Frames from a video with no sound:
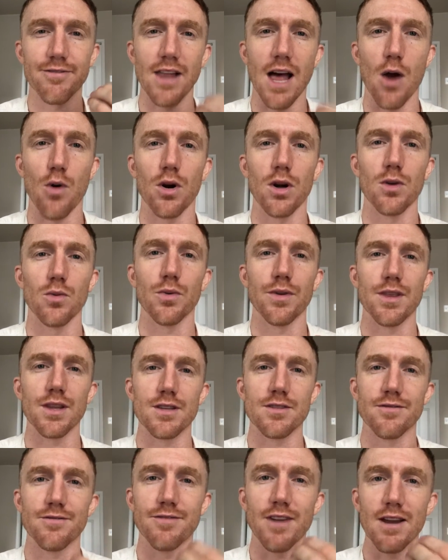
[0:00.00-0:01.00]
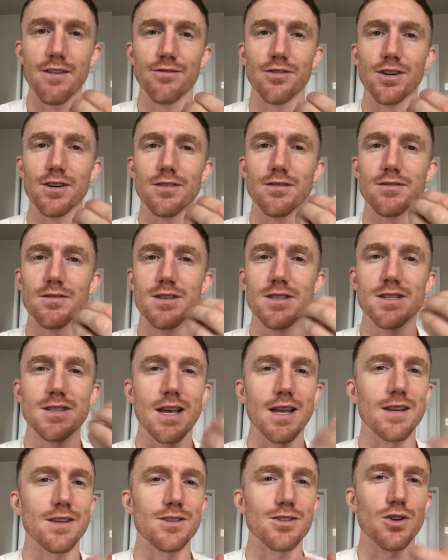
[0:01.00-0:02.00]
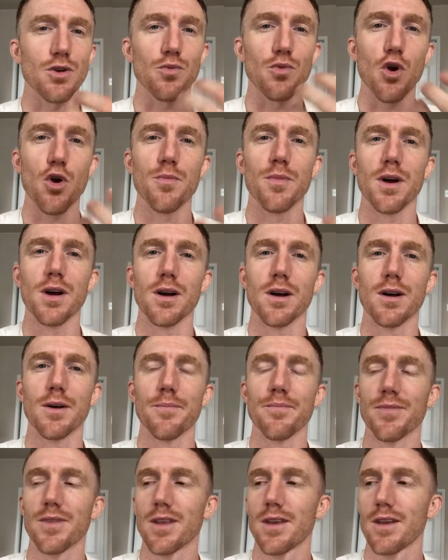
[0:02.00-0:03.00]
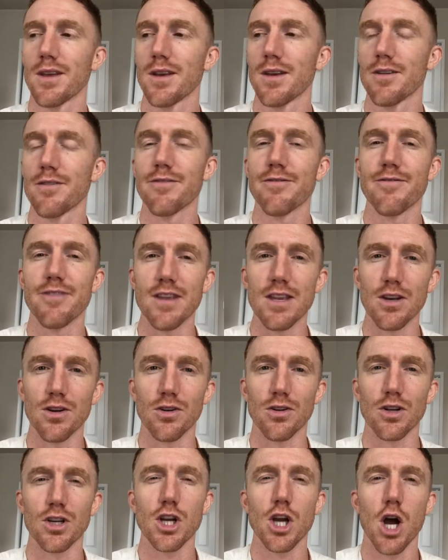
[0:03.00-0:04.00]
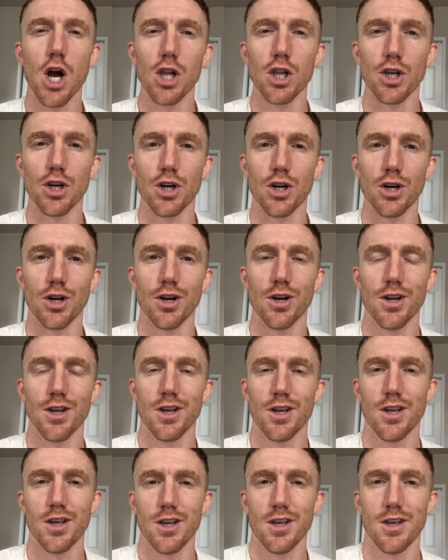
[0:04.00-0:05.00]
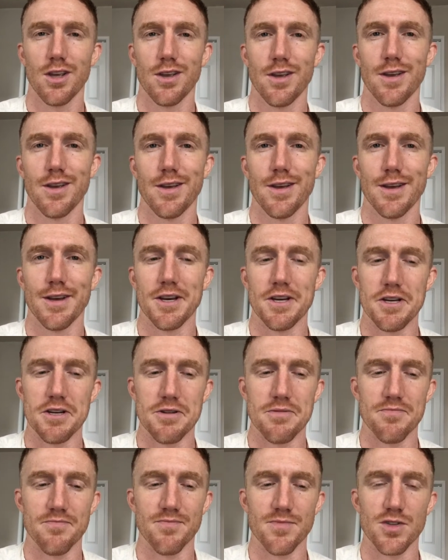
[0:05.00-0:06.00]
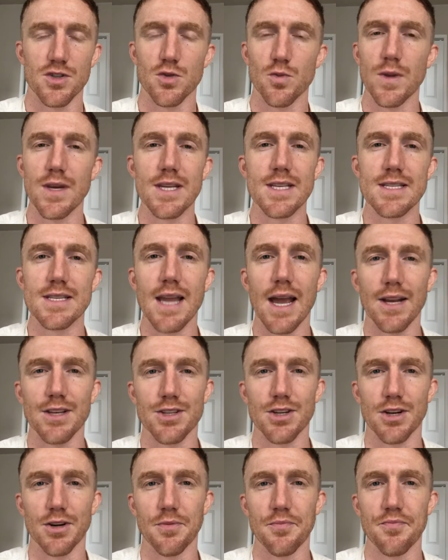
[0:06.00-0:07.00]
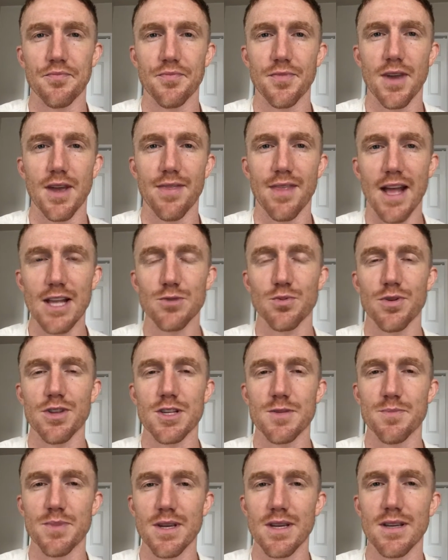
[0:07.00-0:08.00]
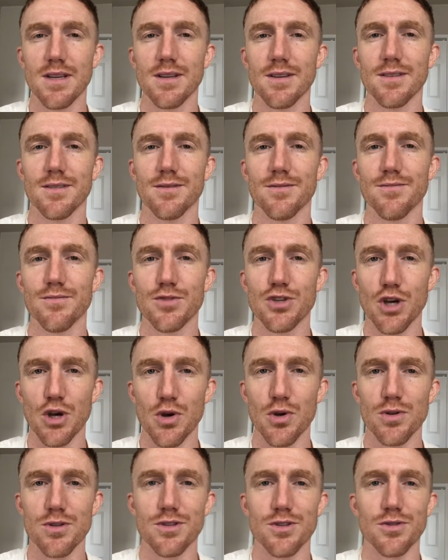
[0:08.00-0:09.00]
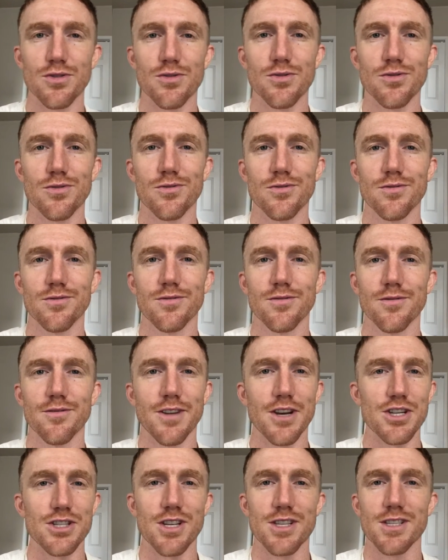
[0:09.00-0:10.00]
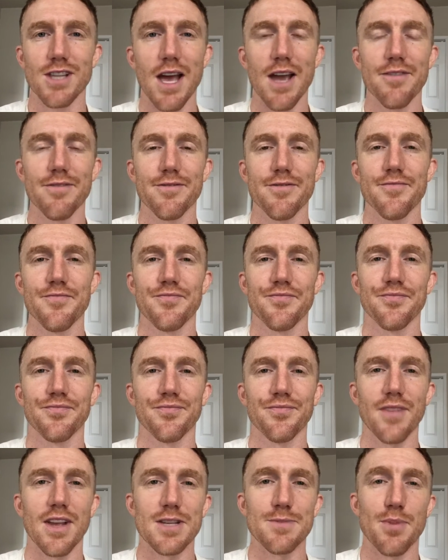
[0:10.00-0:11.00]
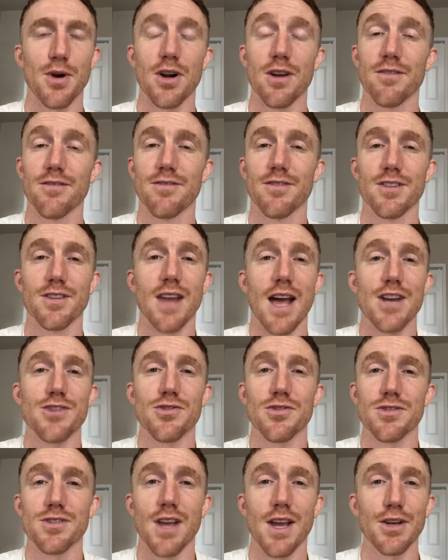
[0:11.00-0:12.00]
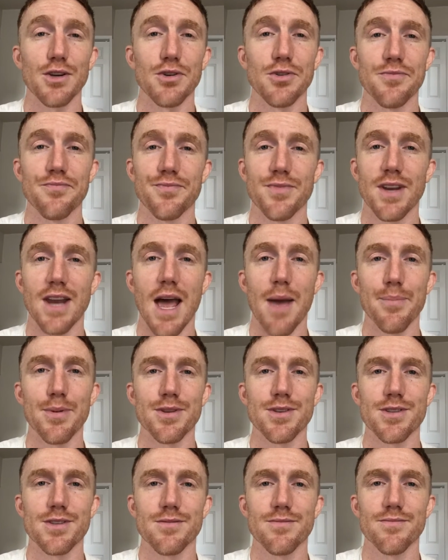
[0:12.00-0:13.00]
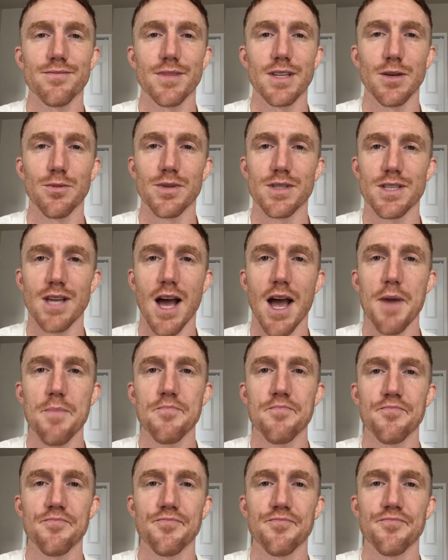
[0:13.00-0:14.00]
flower with its favorite scent, aroma, feel, color, the sweetest nectar. And that's where this bee chose to finish its life. As part of the natural cycle that happens. It was time,